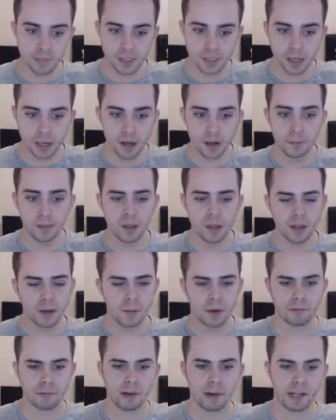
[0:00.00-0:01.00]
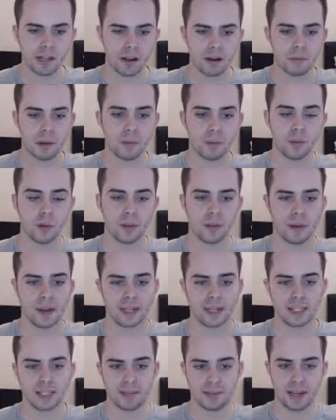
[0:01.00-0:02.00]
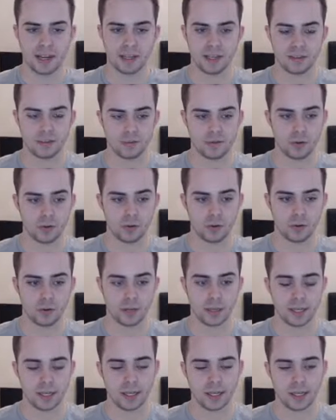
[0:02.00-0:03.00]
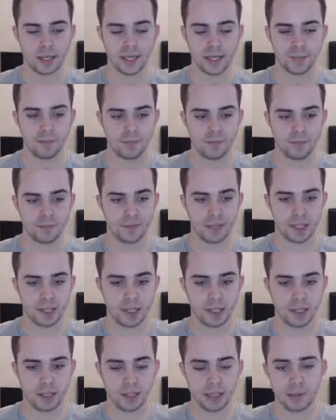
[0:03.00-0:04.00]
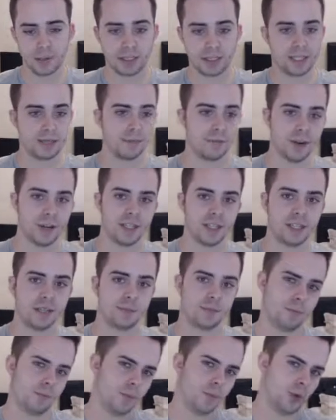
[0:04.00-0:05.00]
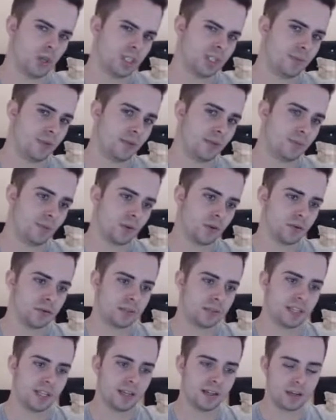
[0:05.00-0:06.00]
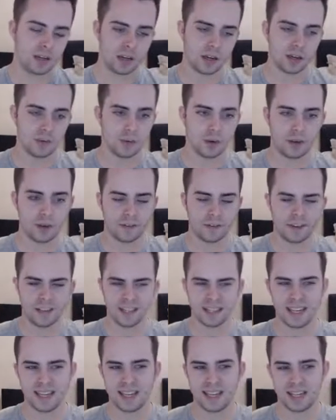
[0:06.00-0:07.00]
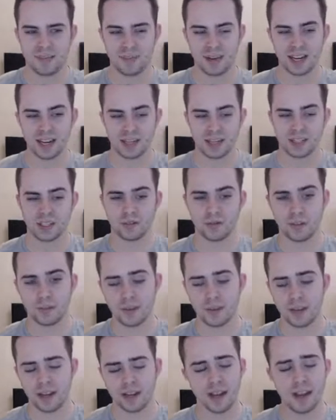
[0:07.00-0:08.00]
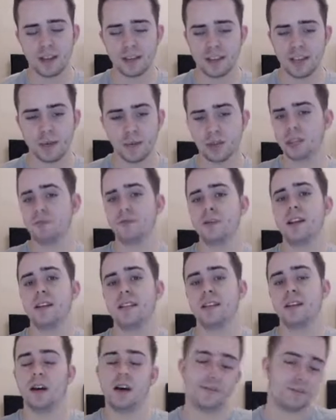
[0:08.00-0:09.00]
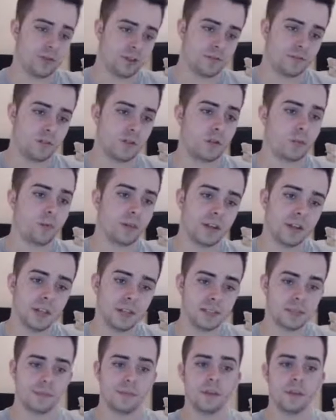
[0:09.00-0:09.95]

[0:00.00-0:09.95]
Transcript: Um, but I really don't remember what the max speed is for. Um, there was some reason, possibly Porygon Z, I don't know what, I think it's 80 speed actually off the top of my head. There was a reason, I've just forgotten what it is.